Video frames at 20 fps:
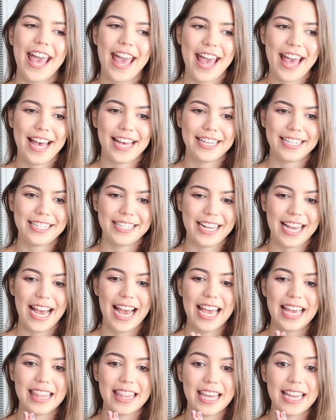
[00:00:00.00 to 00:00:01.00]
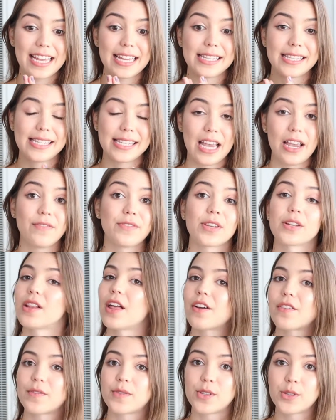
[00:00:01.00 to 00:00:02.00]
and I think it saves a
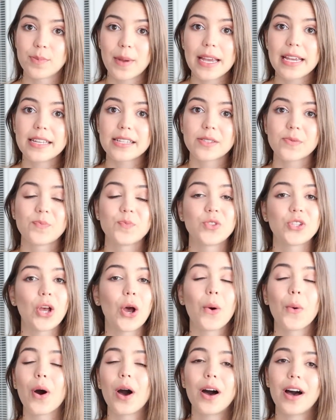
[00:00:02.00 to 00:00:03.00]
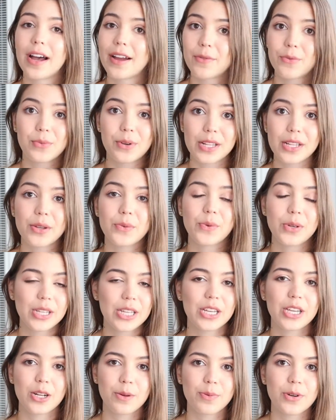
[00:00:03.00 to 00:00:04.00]
lot of space. So really
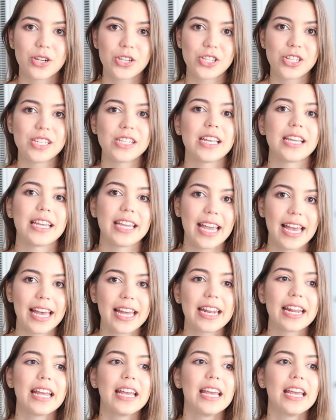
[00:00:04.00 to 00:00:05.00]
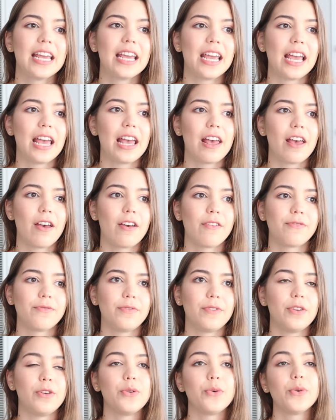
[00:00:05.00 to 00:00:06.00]
good purchase again. If
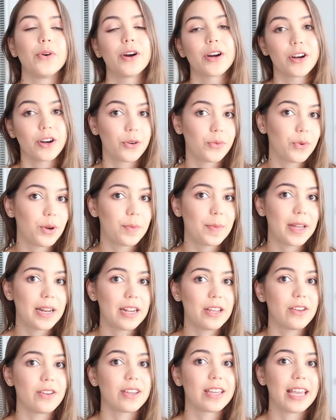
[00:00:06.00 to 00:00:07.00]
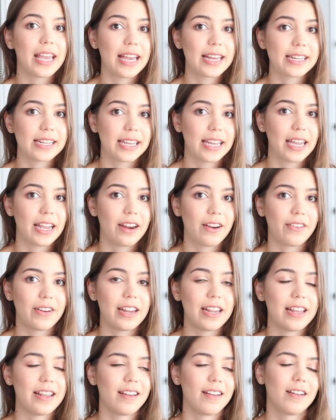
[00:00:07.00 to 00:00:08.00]
you are a woman and you can't
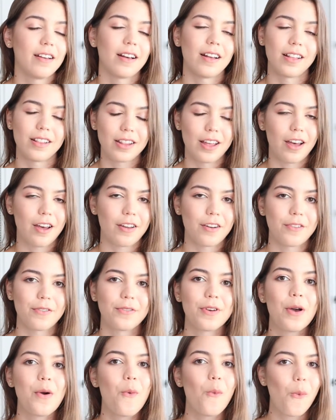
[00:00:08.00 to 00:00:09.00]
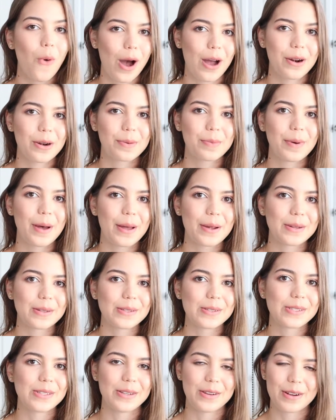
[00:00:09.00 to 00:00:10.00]
carry a lot of water
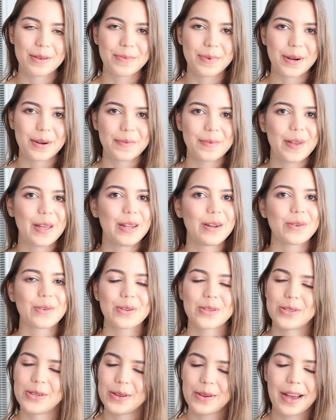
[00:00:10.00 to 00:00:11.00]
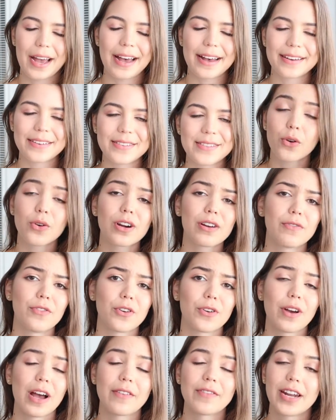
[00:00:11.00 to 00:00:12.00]
bottles to your apartment or to your house, or if you
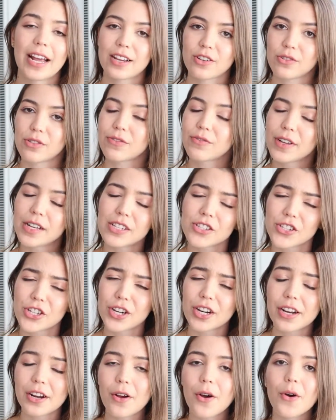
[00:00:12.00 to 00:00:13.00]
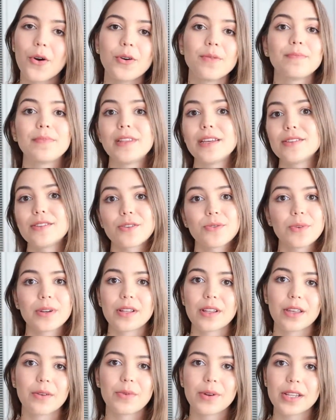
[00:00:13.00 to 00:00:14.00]
don't have an actual filter at home, these are
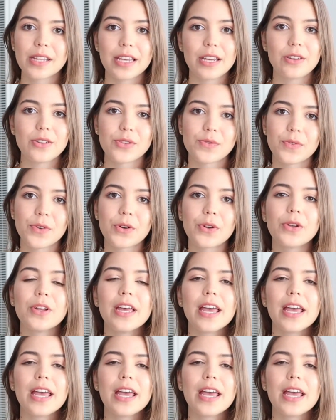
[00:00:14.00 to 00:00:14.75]
really useful,